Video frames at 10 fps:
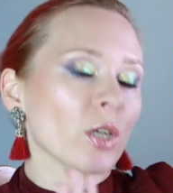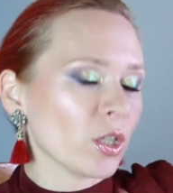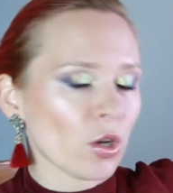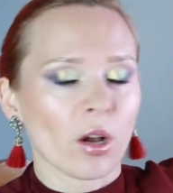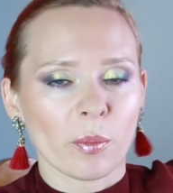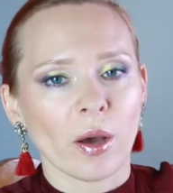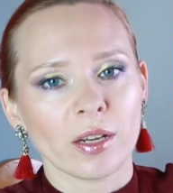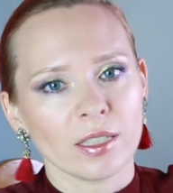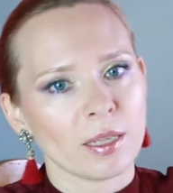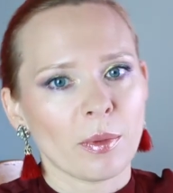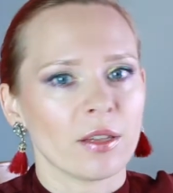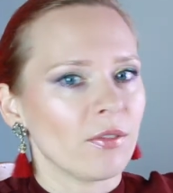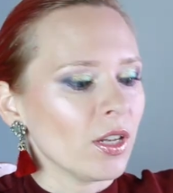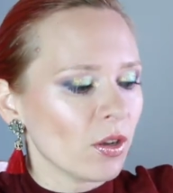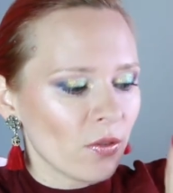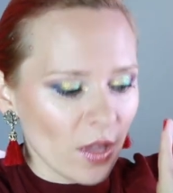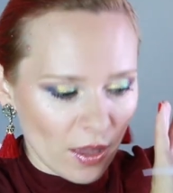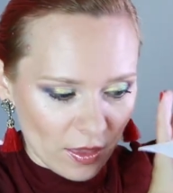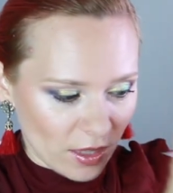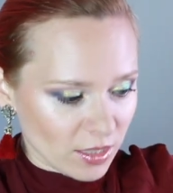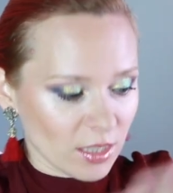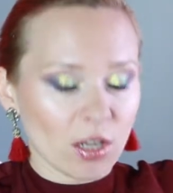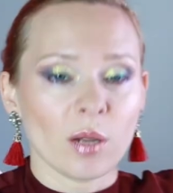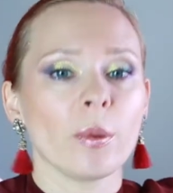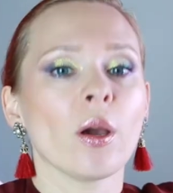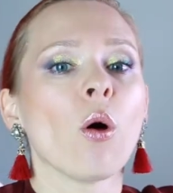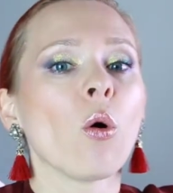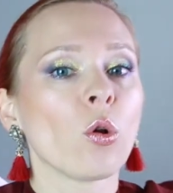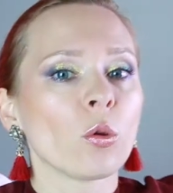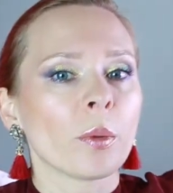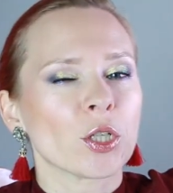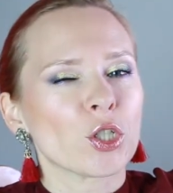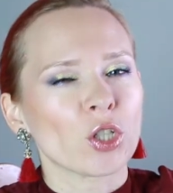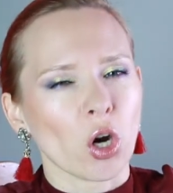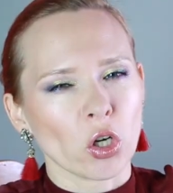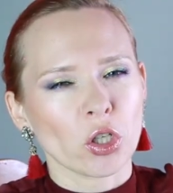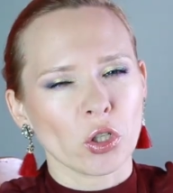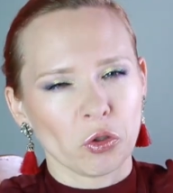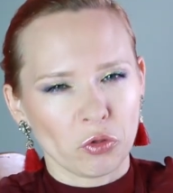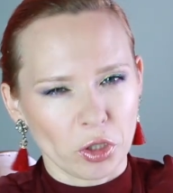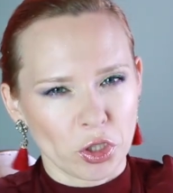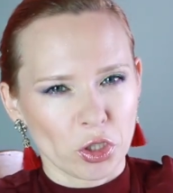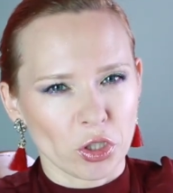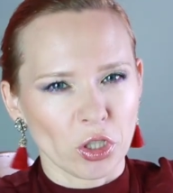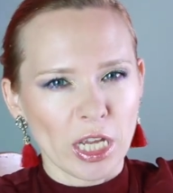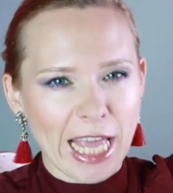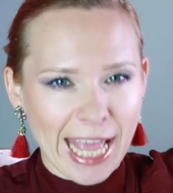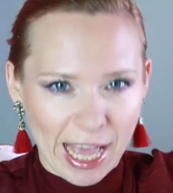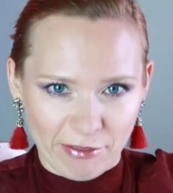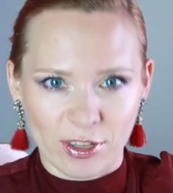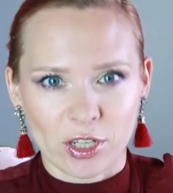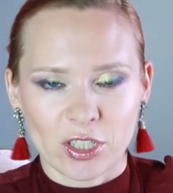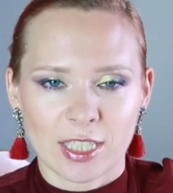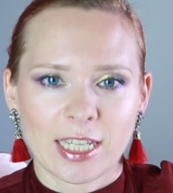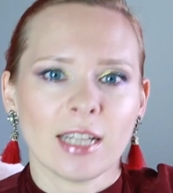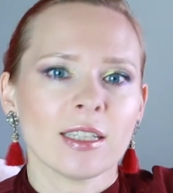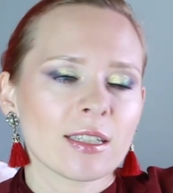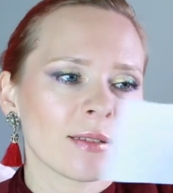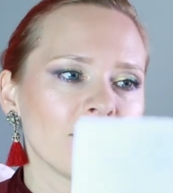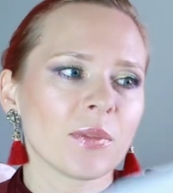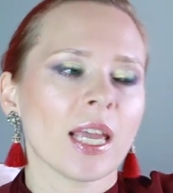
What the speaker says: we can talk about in some other video. This is gonna be all much darker, richer, heavier scents.